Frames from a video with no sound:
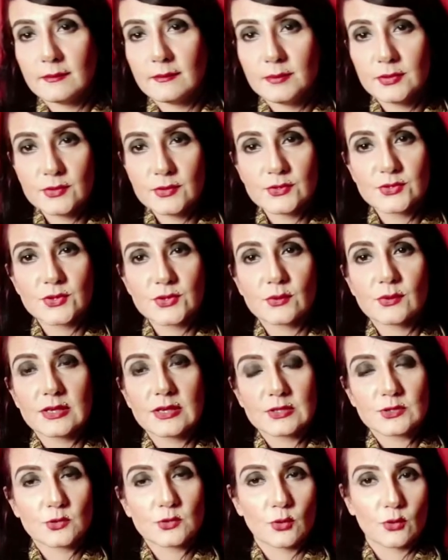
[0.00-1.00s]
Pluto
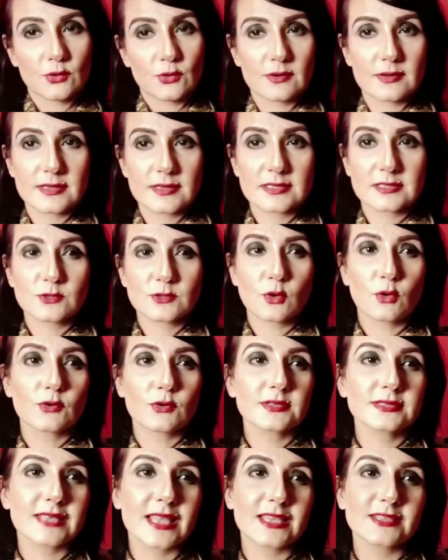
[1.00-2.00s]
in Taurus.
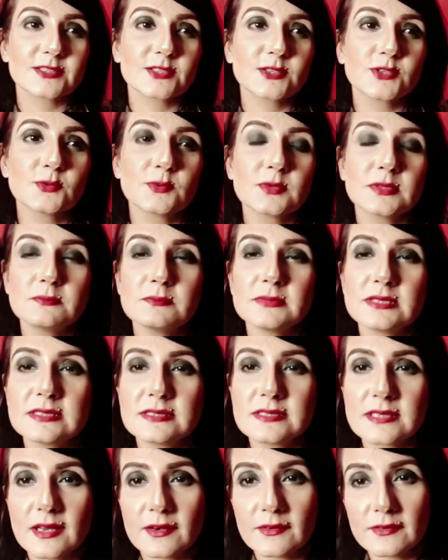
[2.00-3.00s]
Taurus has to do with
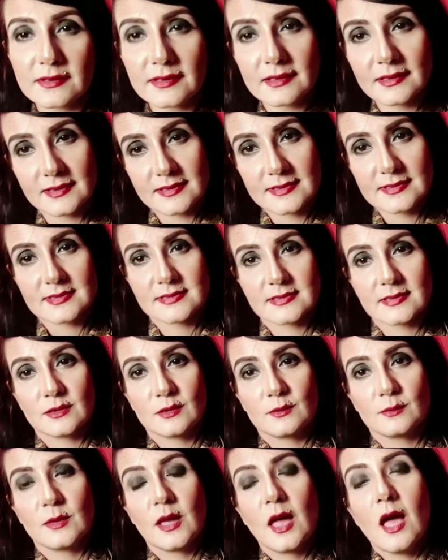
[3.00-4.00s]

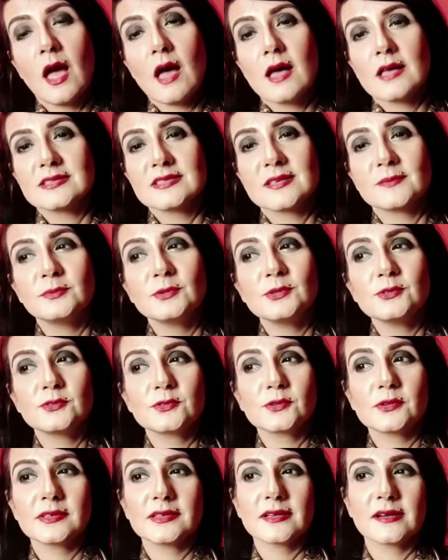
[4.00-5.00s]
materialism. So
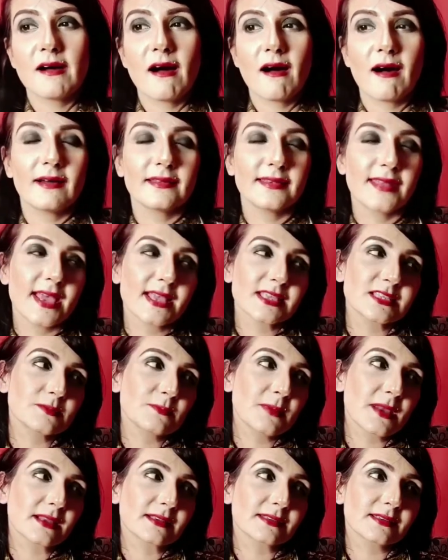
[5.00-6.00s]
Pluto here, hard
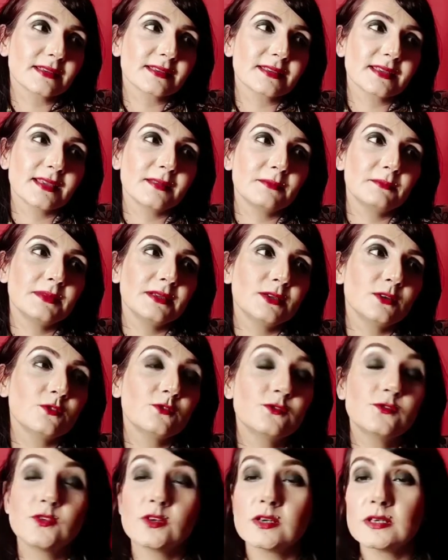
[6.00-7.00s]
aspect, it can be
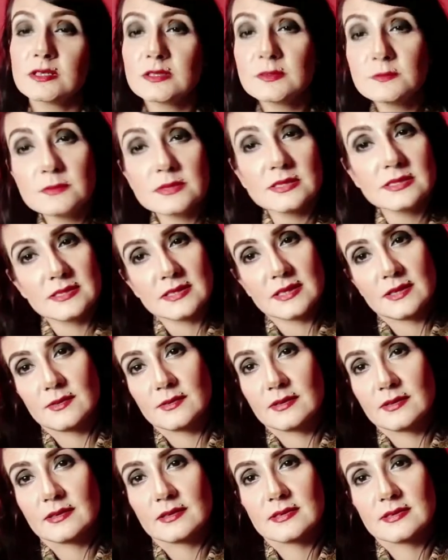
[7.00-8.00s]
overt
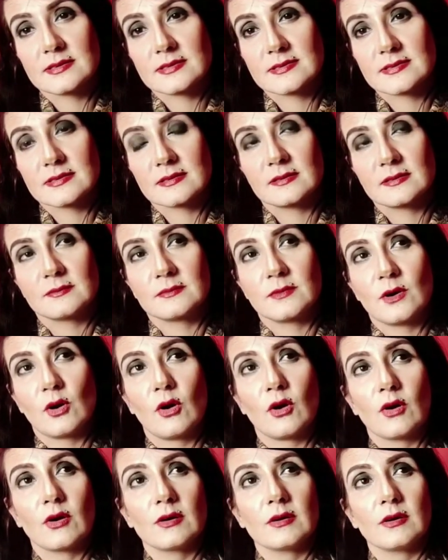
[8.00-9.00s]
materialism
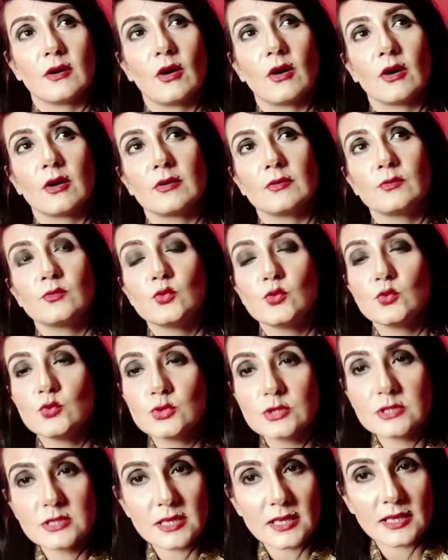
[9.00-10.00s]
or
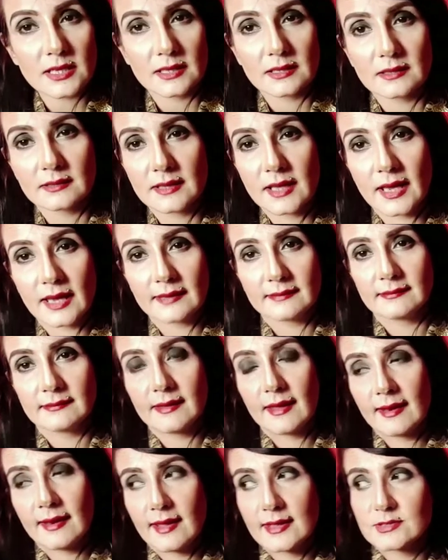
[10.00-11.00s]
wounding that
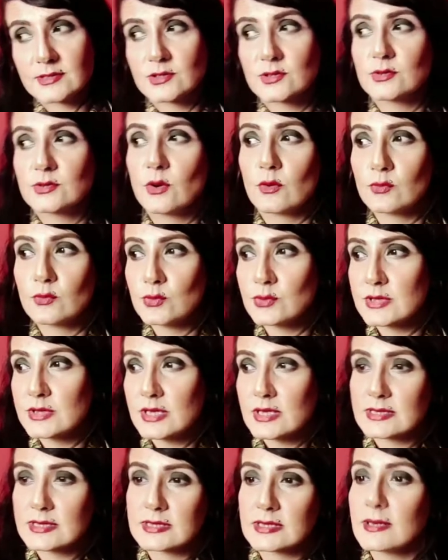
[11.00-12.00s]
has to do, a wounding,
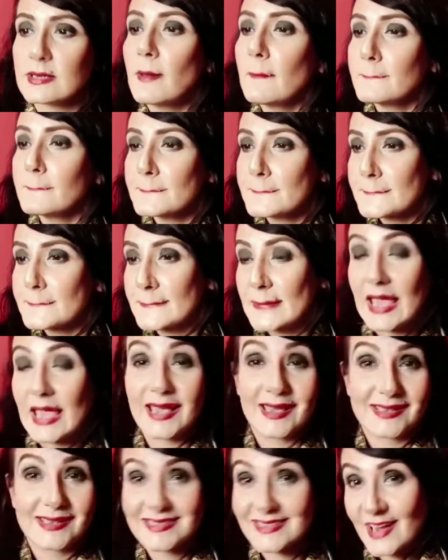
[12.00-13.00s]

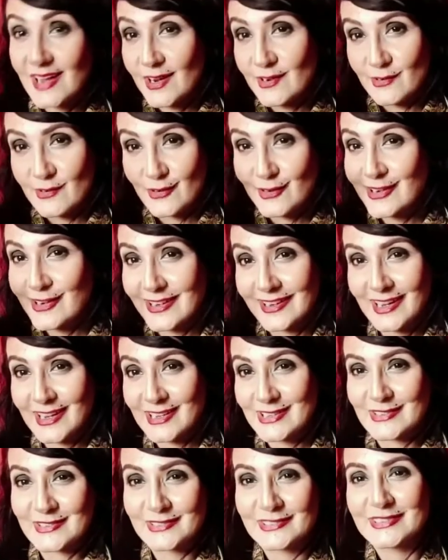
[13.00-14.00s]
it's Chironic, I
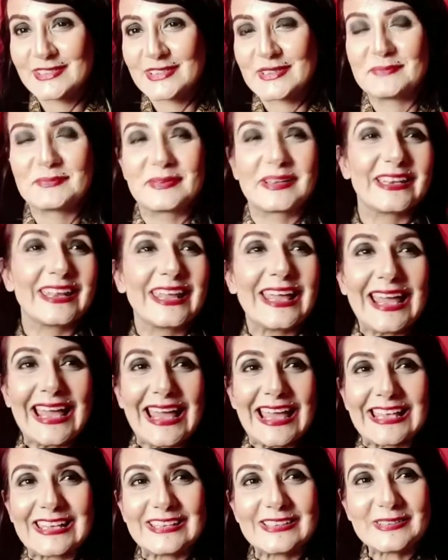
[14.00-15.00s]
told you, but
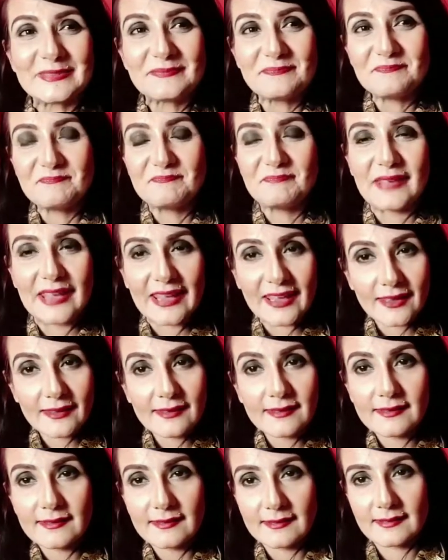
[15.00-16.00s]
you know,
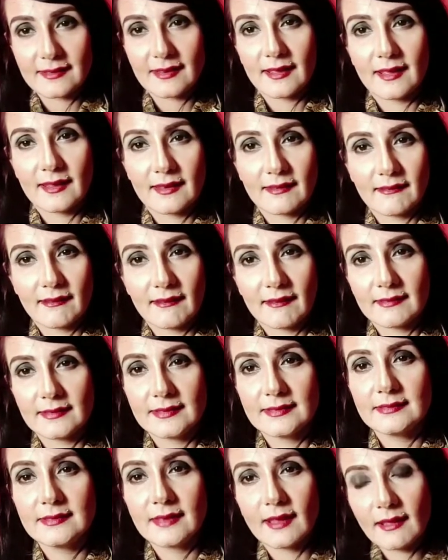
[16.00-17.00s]
pain
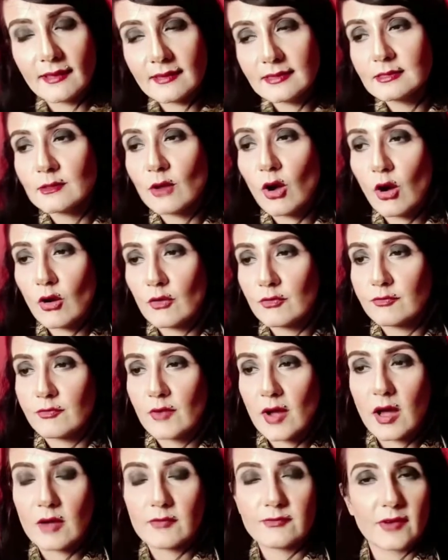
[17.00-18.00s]
and death of
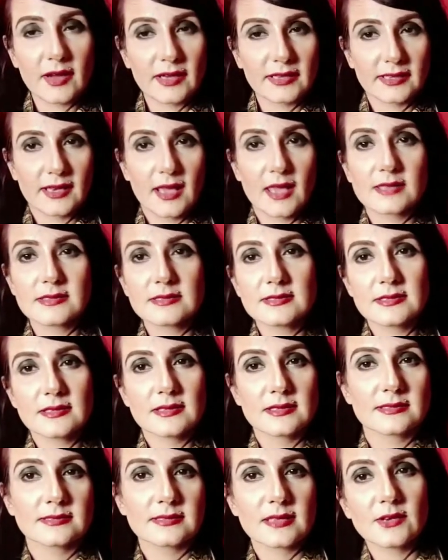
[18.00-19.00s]
our
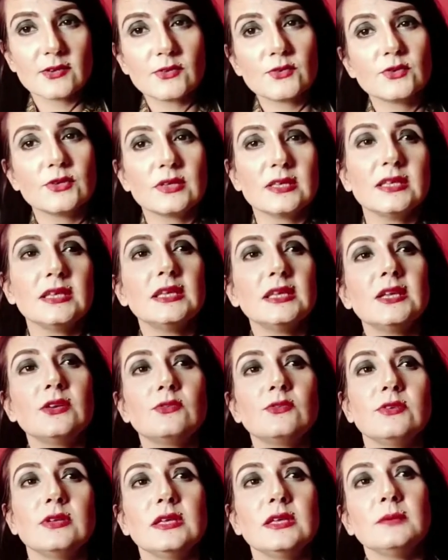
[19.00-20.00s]
finances and
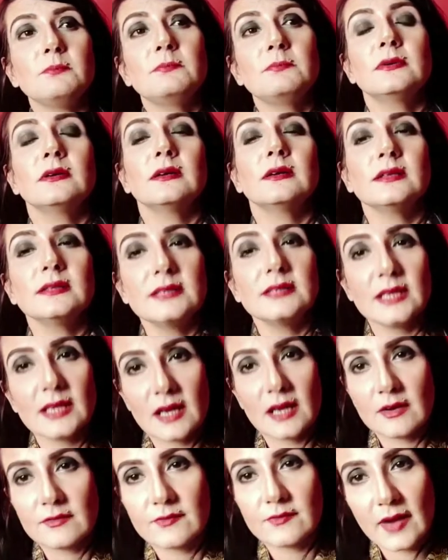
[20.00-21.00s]

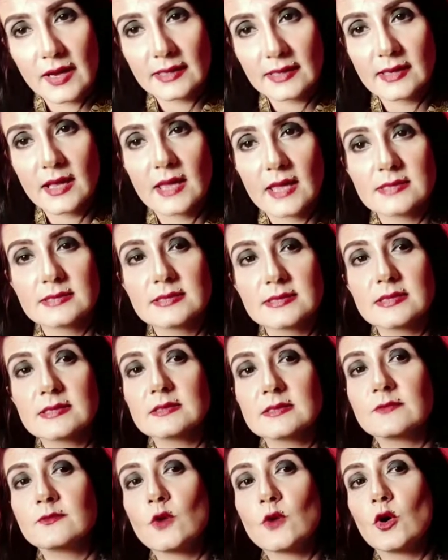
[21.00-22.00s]
rebirthing our
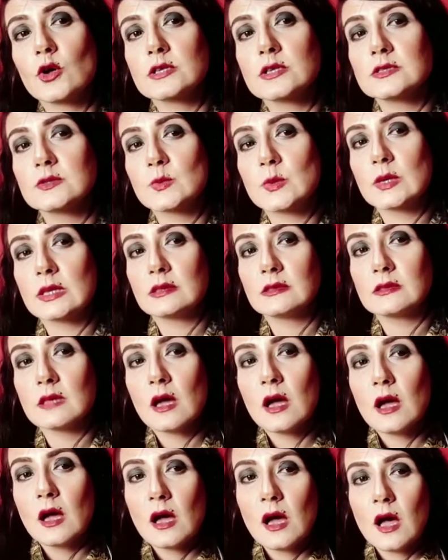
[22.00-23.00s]
finances. Of course, with
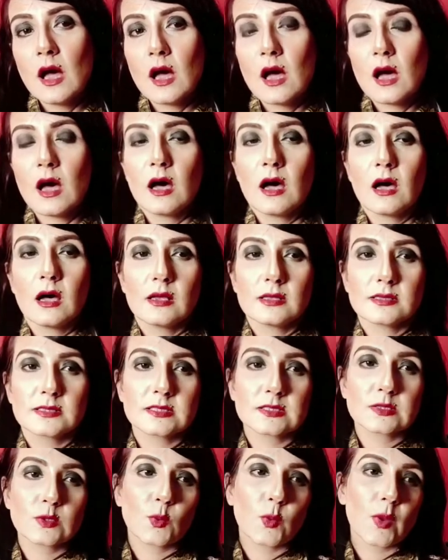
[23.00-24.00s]

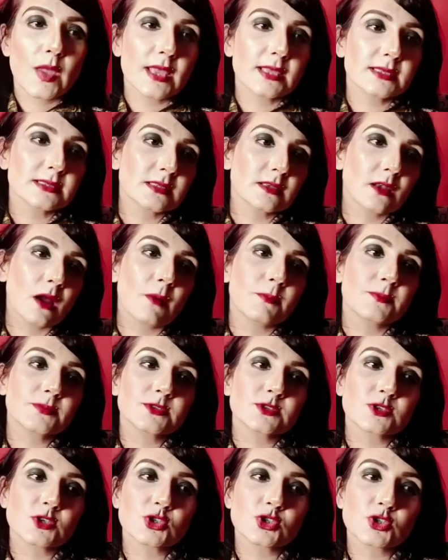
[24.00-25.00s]
squares and
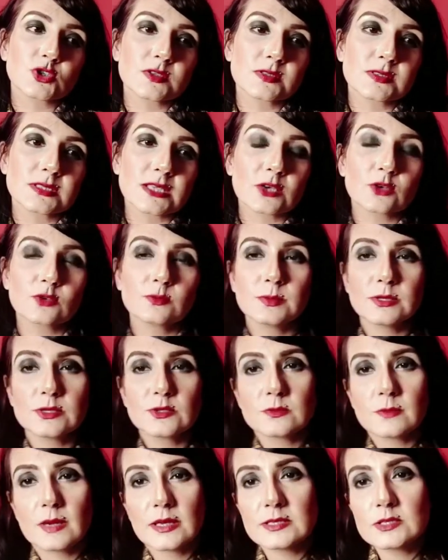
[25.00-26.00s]
oppositions, there could be
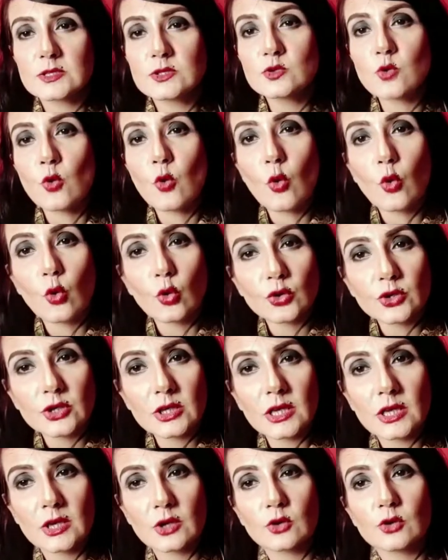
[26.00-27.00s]
tremendous
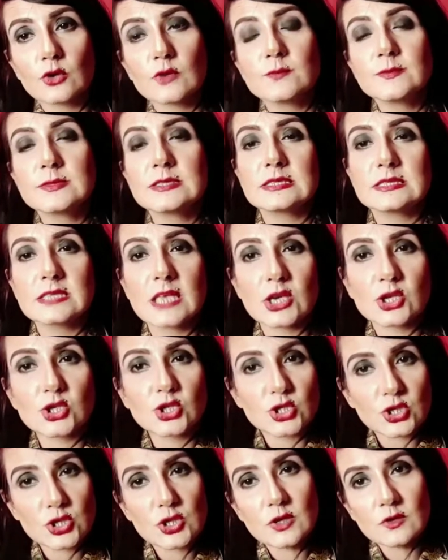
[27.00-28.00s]
hoarding or
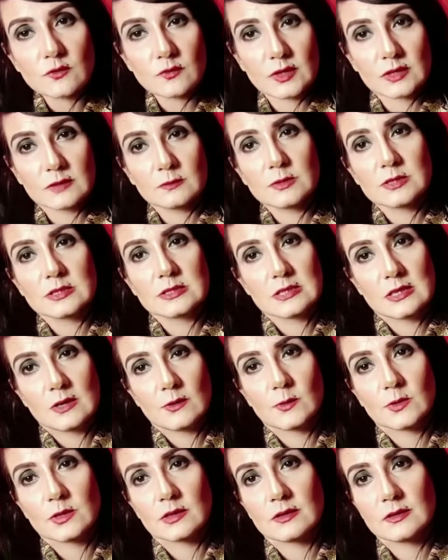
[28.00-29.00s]
obsession with
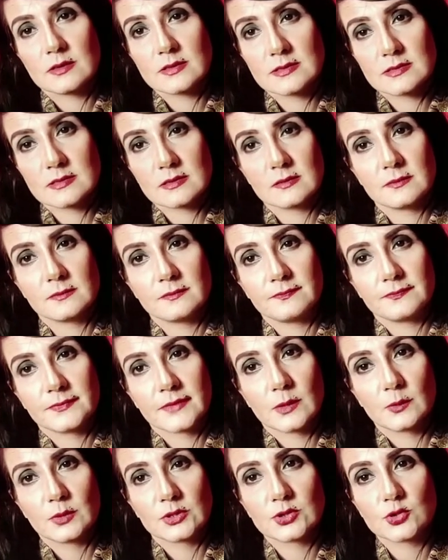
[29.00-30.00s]
materialism.
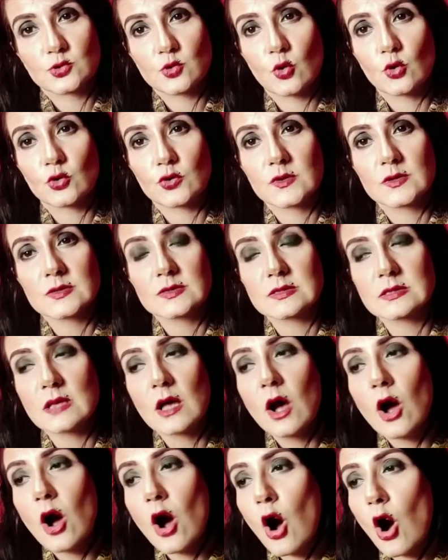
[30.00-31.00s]
with Taurus,
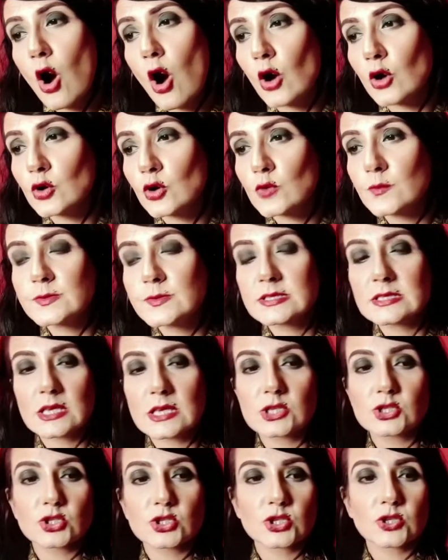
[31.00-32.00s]
or
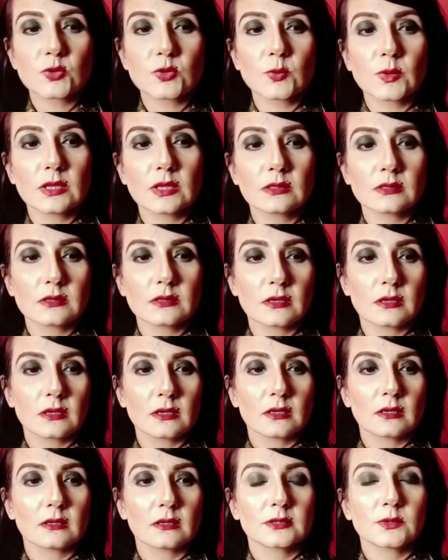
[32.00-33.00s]
obsession with
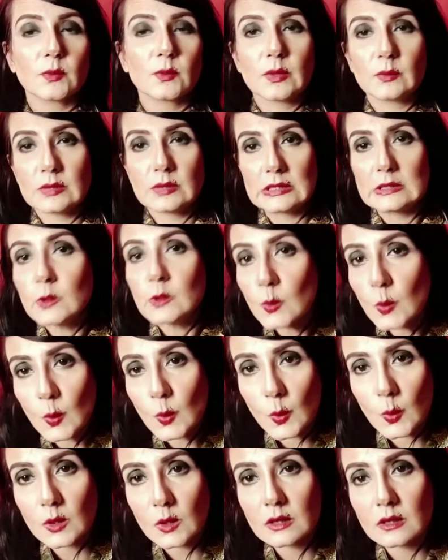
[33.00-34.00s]
the way we
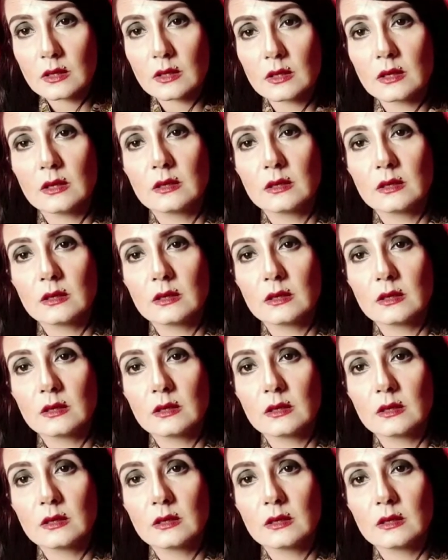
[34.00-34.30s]
look.